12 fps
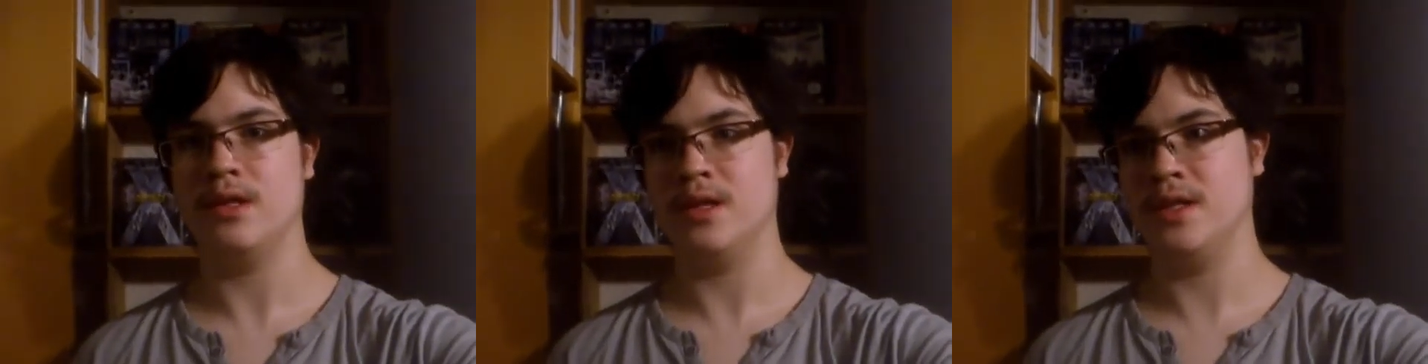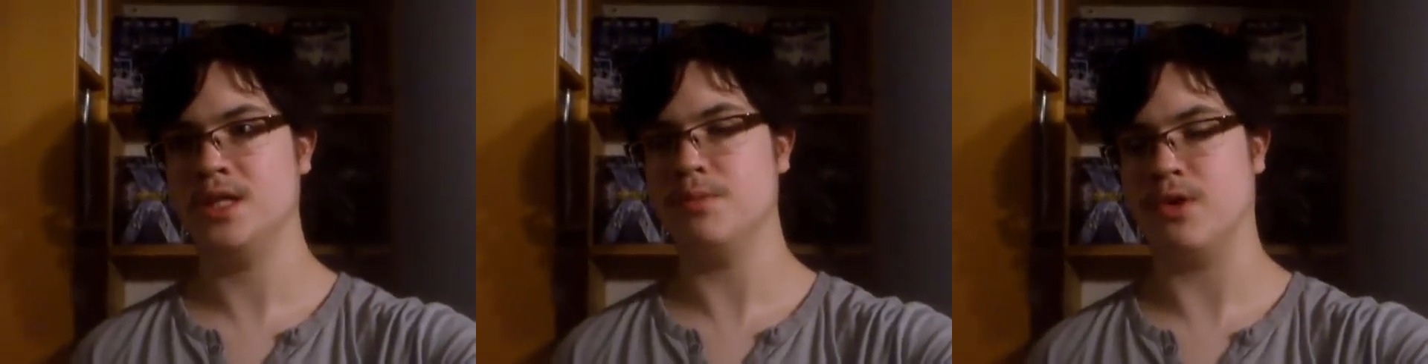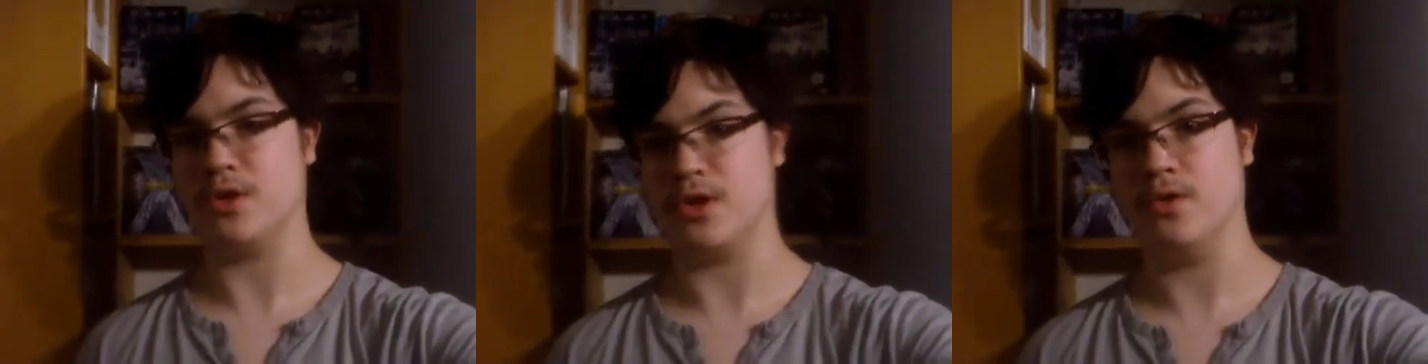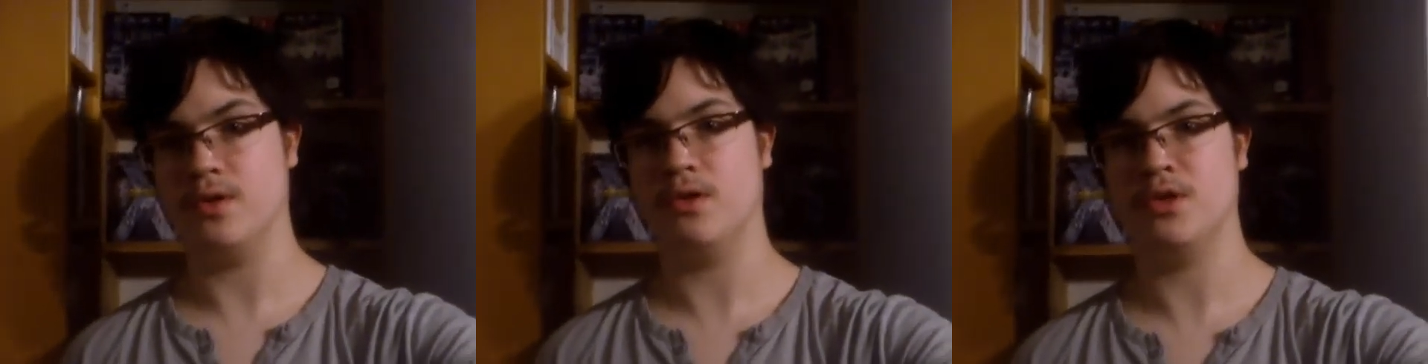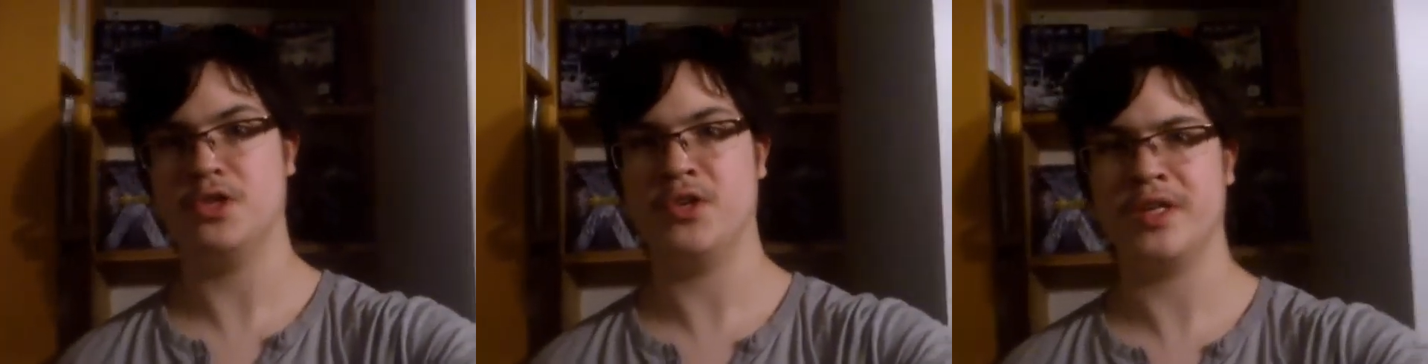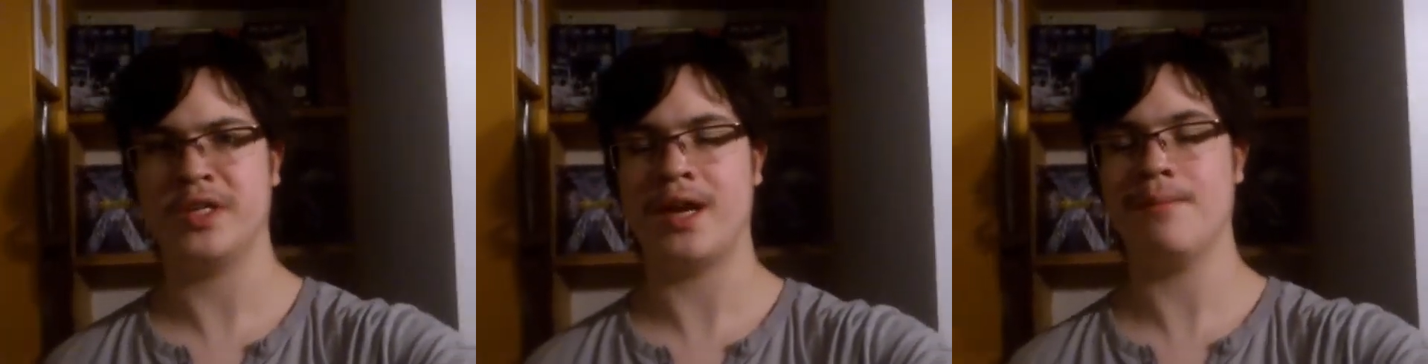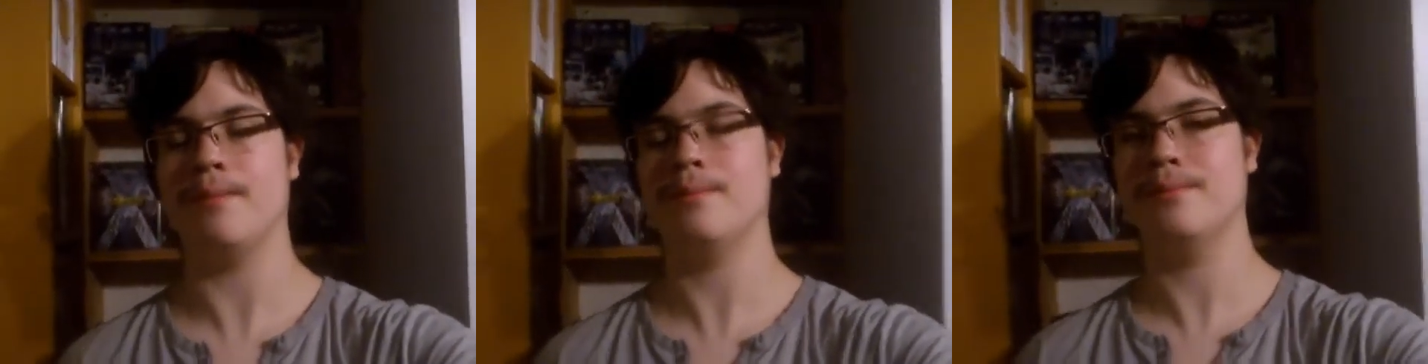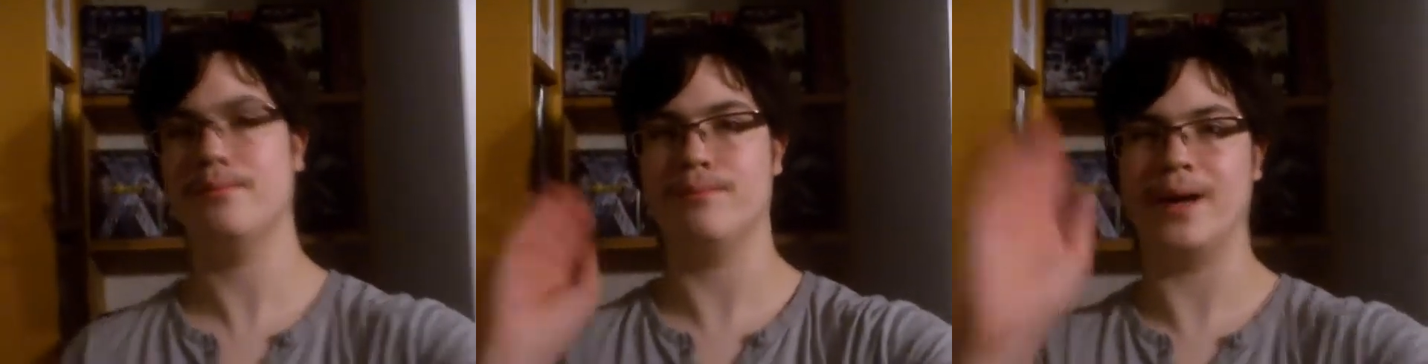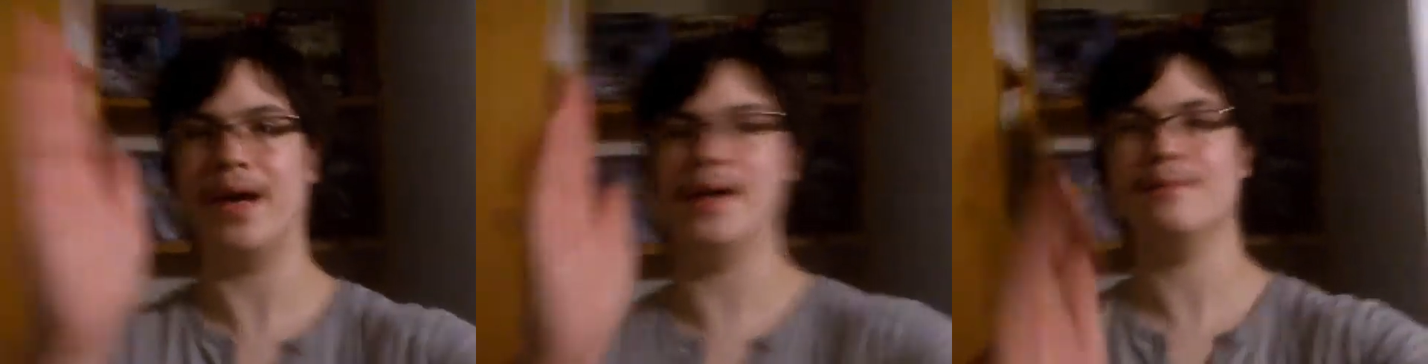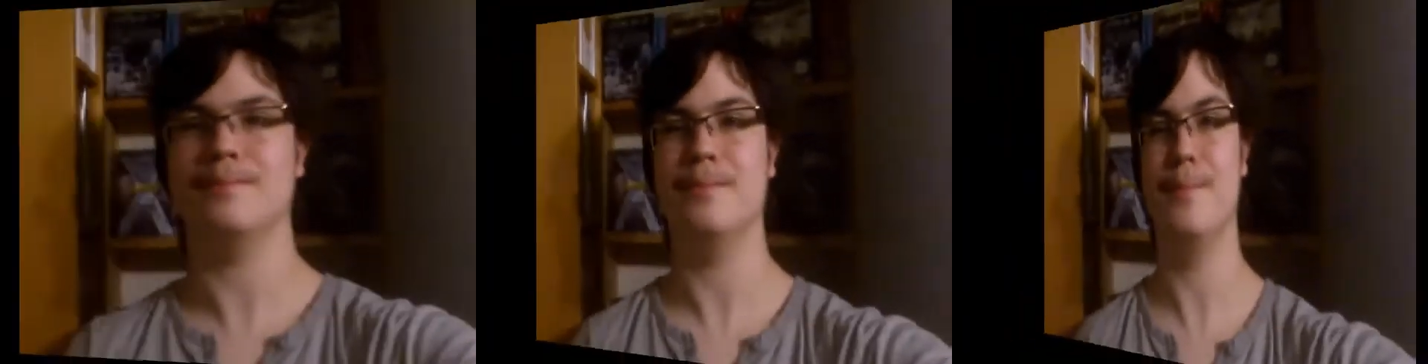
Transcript: in this marathon. Hope to see you next time. Bye.